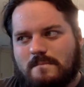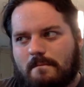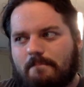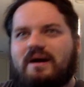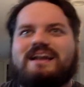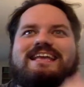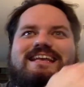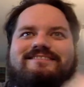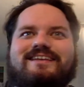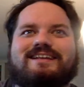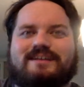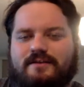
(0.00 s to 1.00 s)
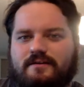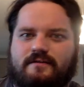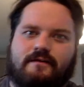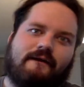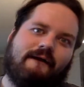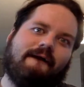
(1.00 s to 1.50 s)
but he didn't.
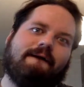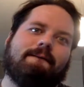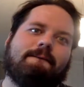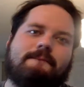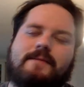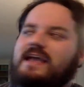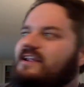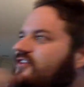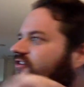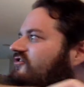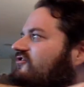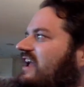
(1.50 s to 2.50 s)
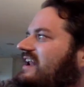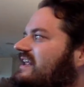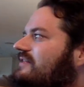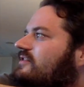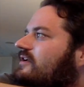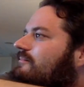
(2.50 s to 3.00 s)
He just
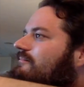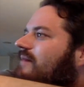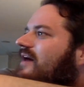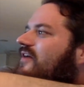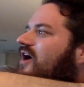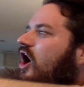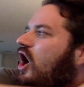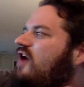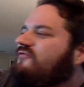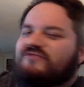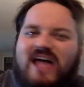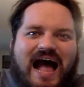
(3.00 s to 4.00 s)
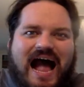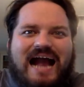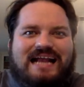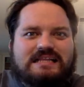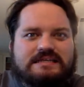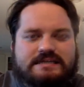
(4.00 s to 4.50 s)
sent the mother off the
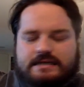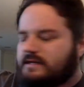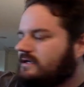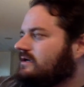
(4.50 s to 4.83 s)
island,